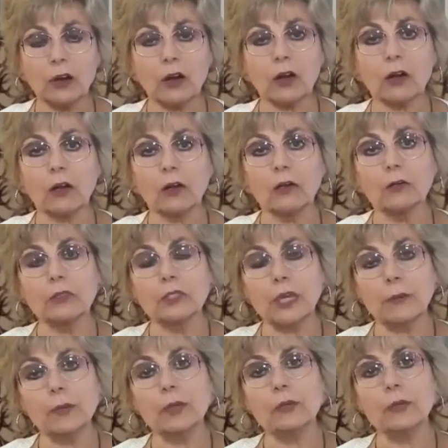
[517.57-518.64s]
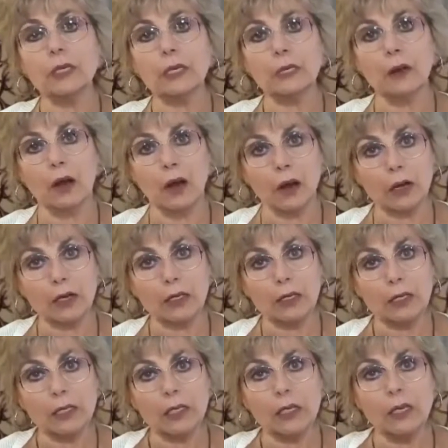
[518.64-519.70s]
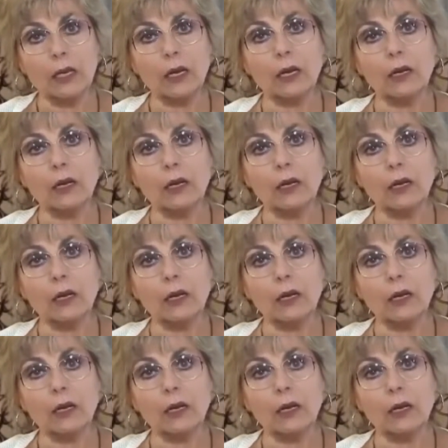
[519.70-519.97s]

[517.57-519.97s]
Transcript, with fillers: T-R-O-W-E-R,